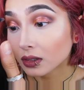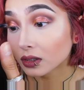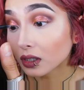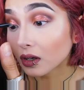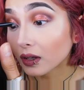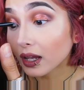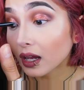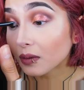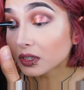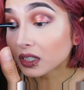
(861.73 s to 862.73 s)
So
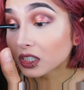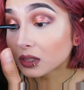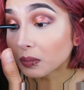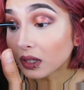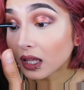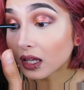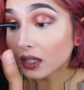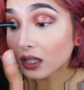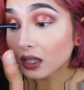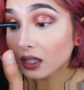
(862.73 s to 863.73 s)
yeah, I'm just gonna just blend
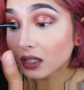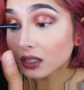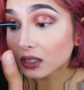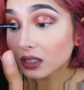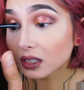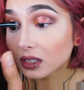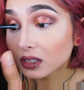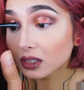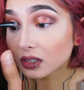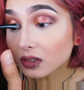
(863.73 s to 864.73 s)
this
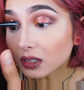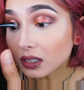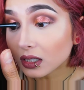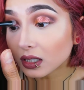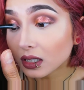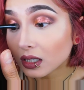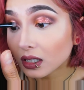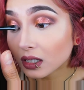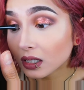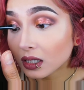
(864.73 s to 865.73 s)
into
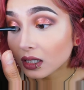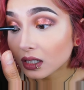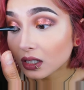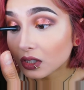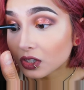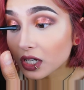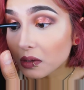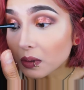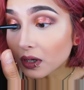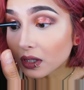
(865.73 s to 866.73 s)
the
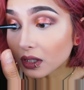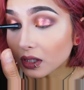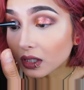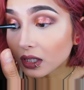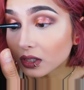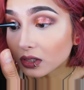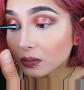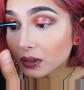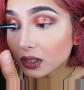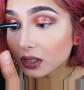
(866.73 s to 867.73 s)
Jaybird a little
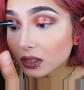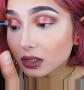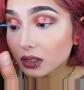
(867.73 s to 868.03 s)
bit.